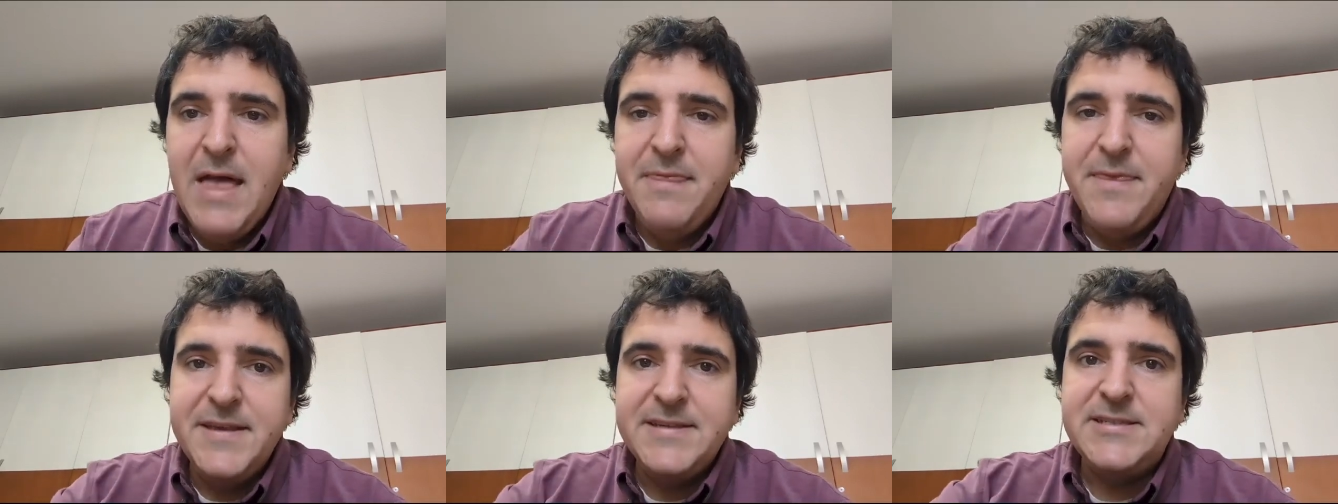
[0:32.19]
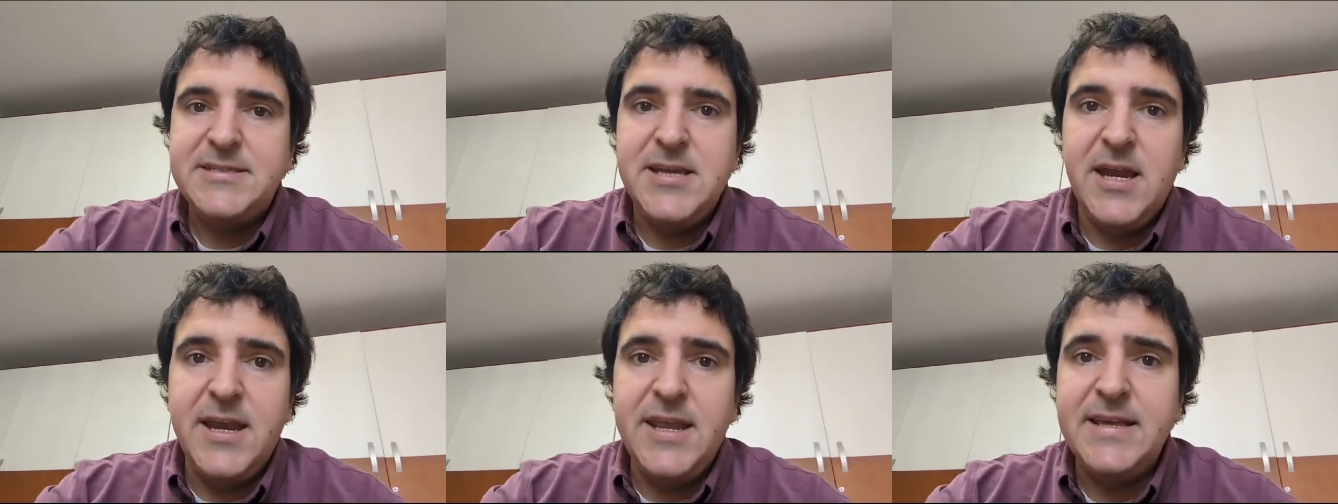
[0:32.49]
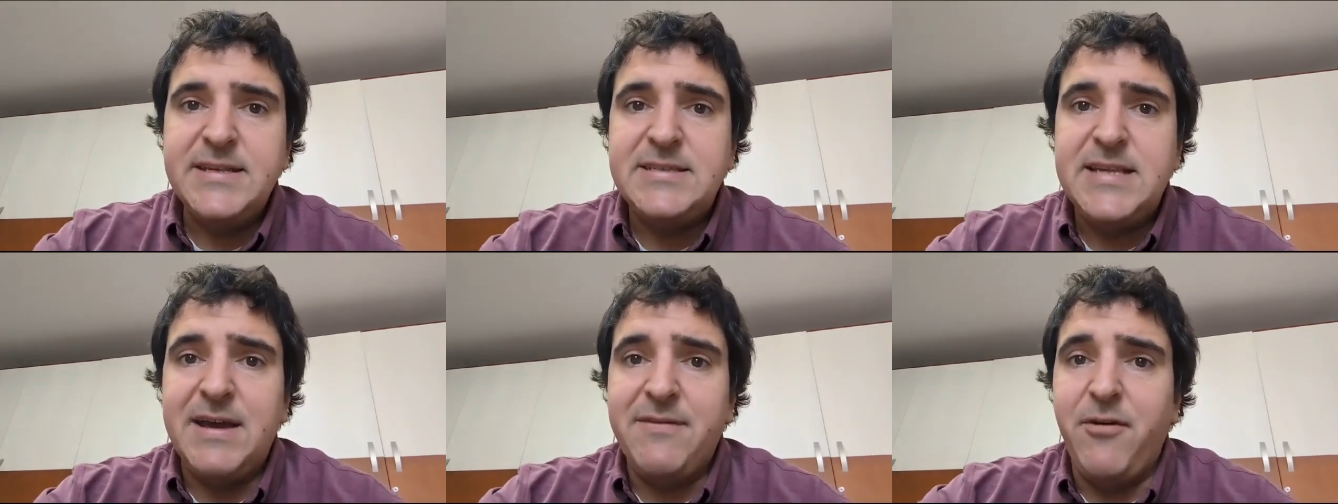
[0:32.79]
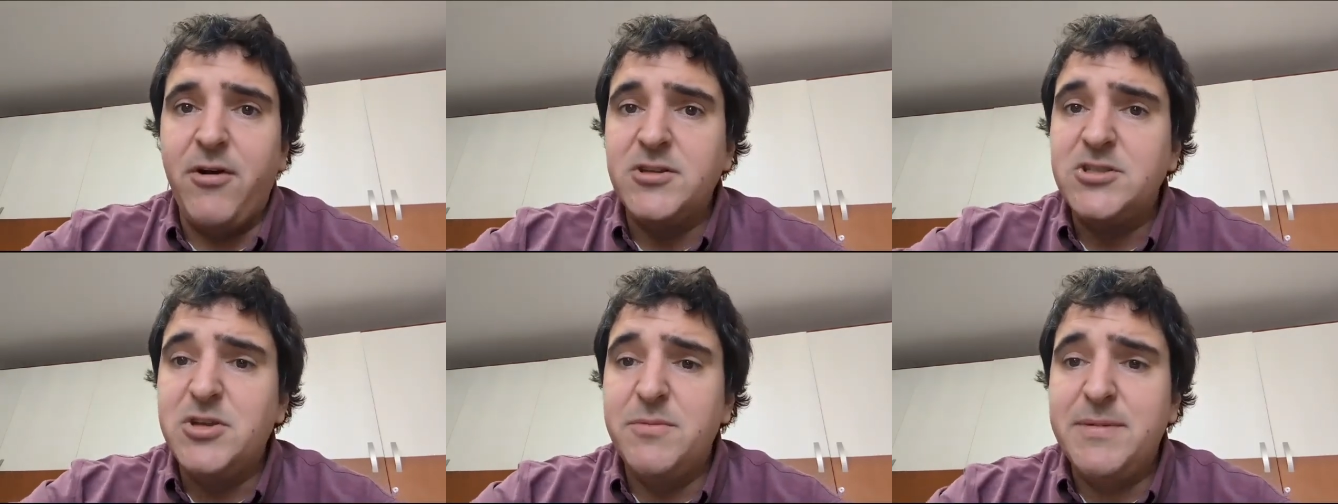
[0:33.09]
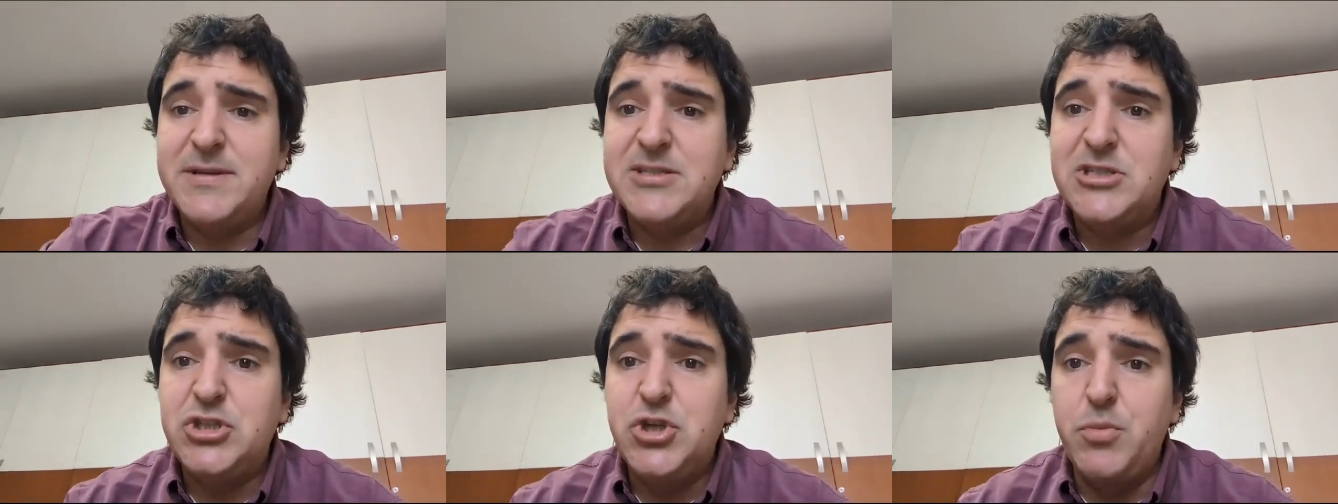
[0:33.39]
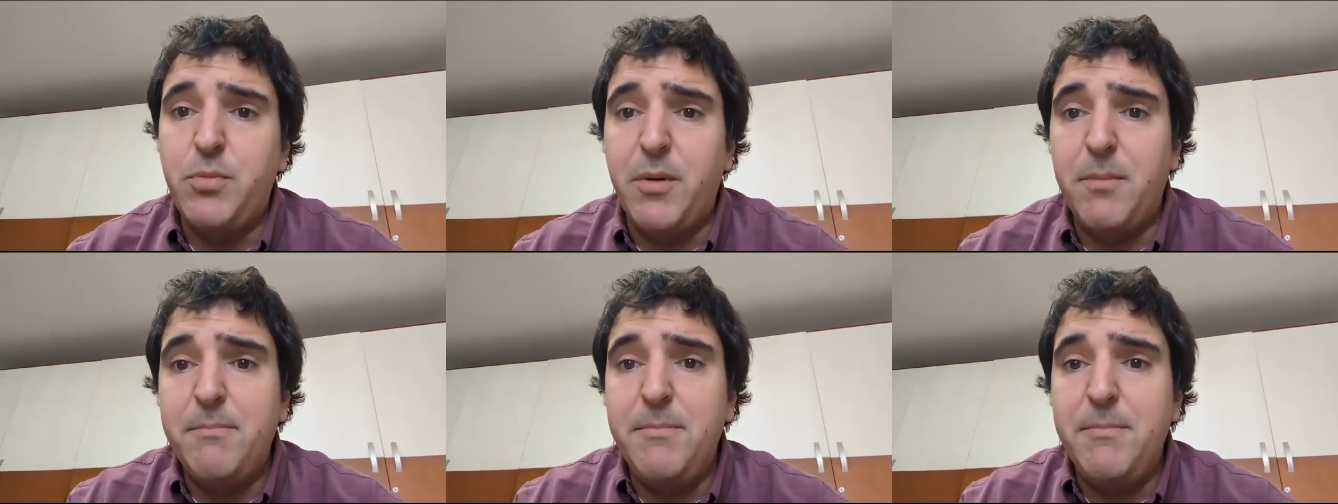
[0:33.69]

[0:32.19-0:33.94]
These studies have also been super